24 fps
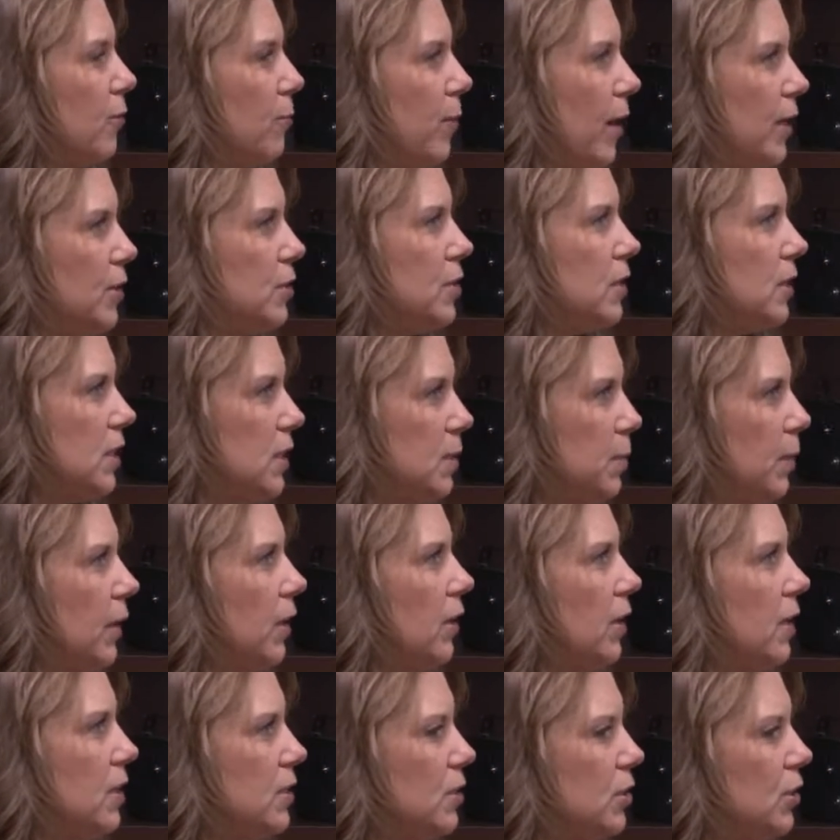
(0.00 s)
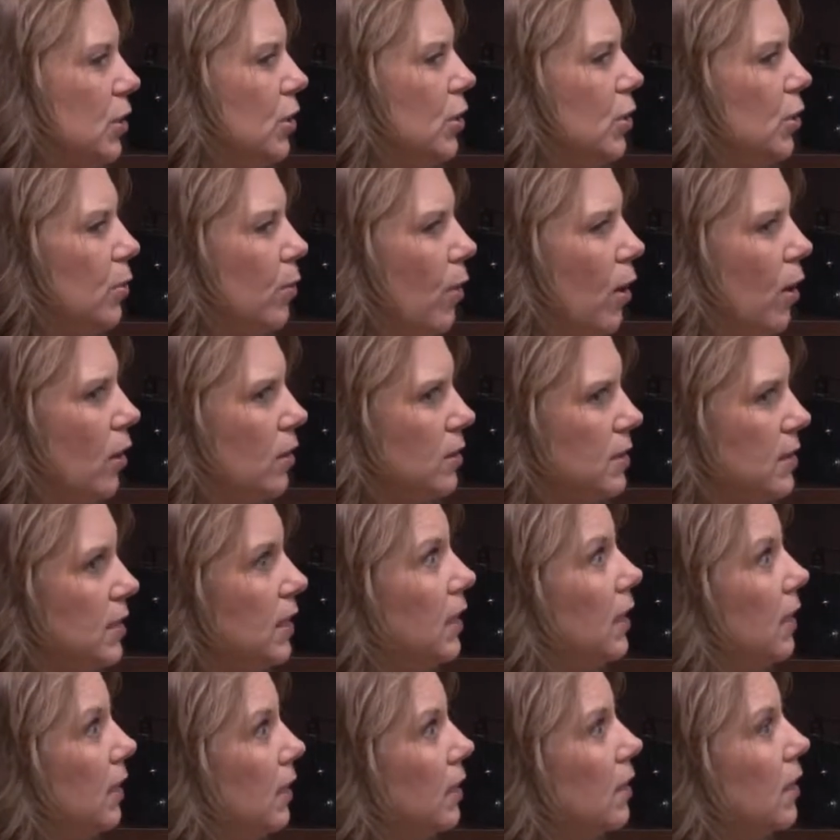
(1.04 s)
of Patient Experience, you all
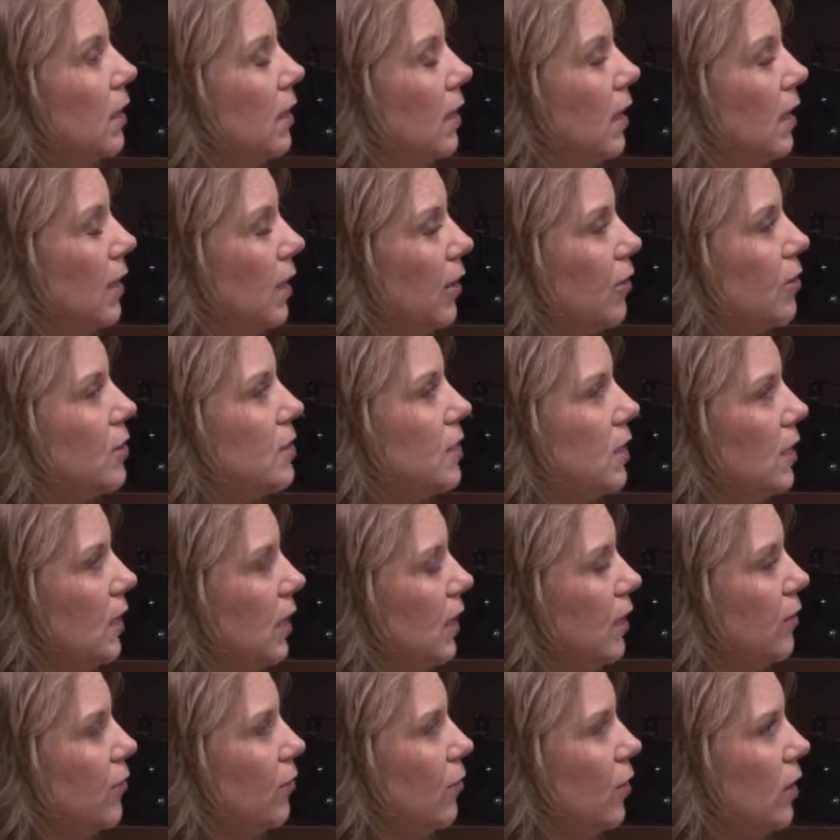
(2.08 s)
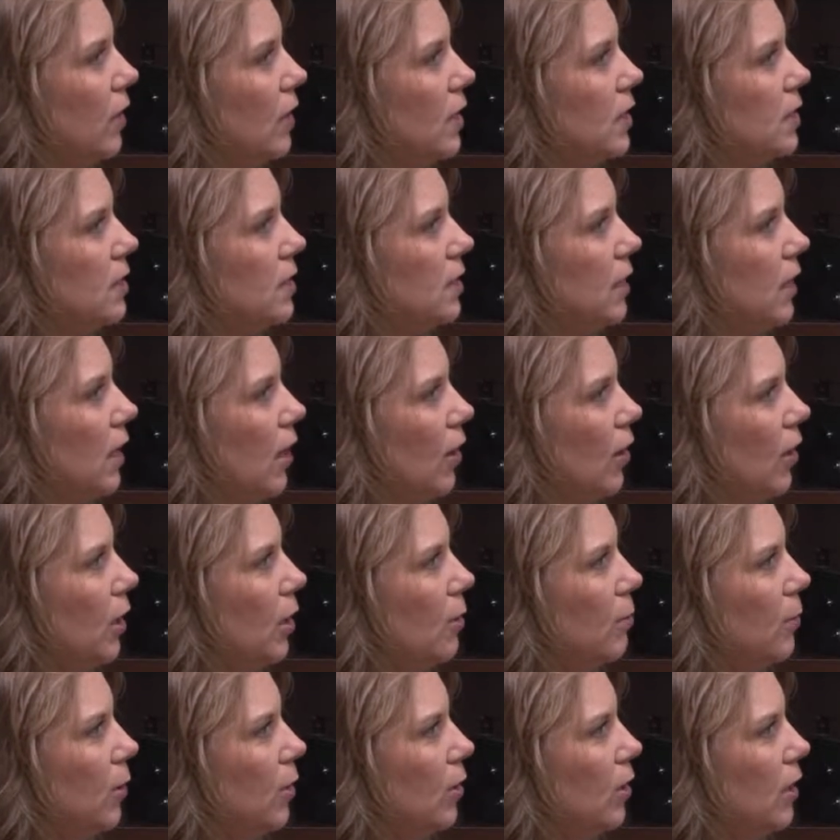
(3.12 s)
see that there is a need for this in our
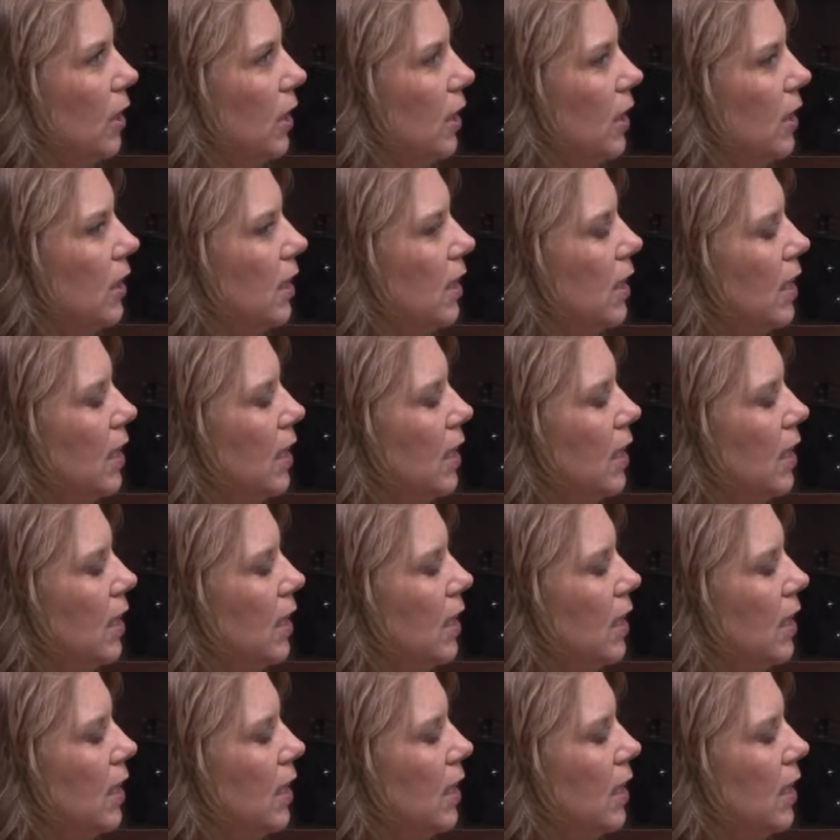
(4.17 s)
community.